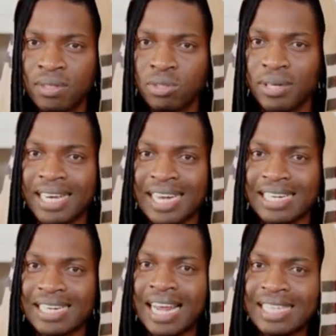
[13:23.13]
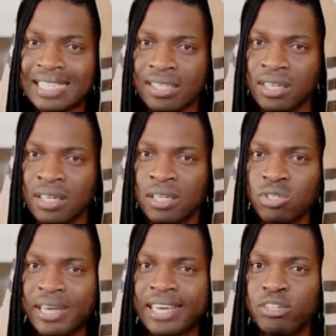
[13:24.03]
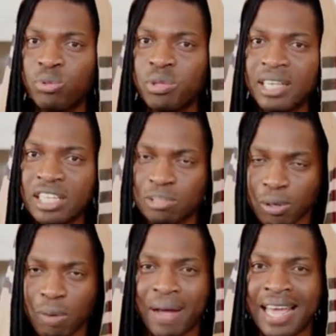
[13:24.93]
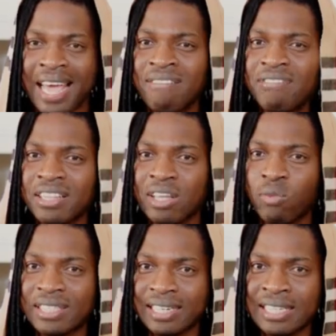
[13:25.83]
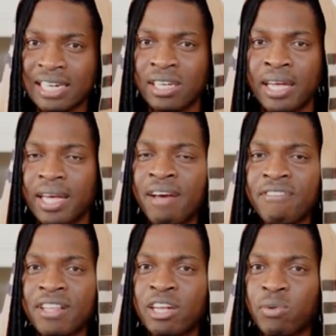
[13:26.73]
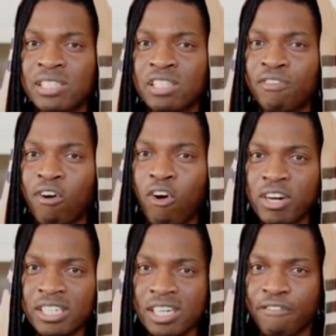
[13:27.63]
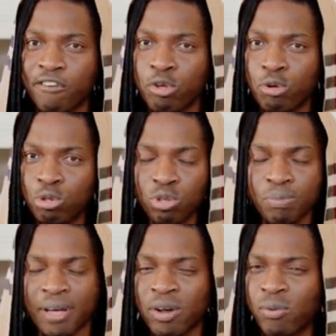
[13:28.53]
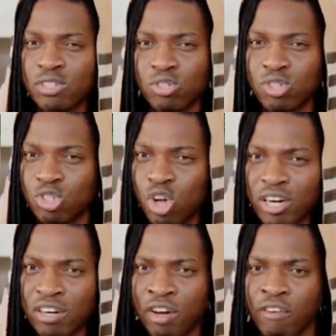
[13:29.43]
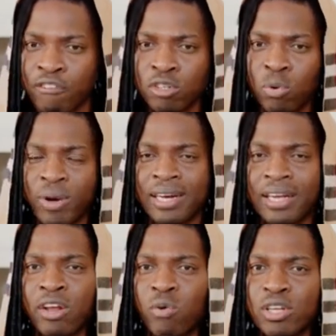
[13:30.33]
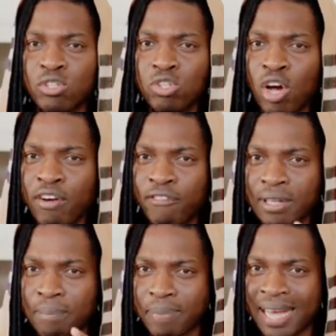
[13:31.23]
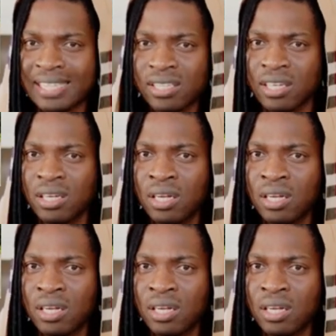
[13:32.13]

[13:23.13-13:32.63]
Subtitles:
so he can rest, so he can do things proper. Everything was rushed. Everything was just for content for YouTube. It was not for the wedding. It was not for the best,